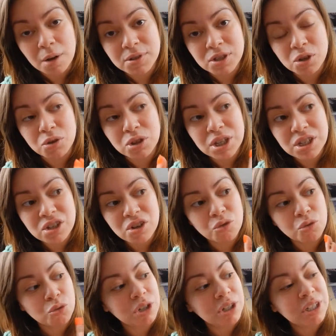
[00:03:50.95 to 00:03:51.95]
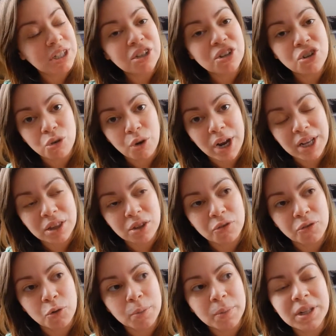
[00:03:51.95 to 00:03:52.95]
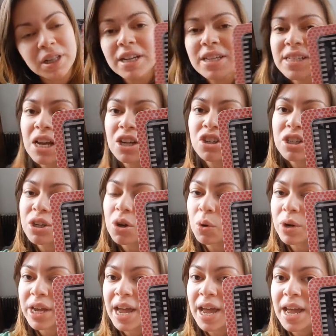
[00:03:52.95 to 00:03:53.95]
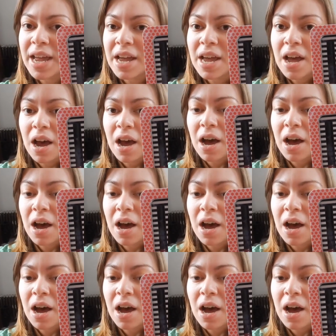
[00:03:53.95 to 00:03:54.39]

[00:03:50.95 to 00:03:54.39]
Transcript: So these are really great. The formula is actually okay.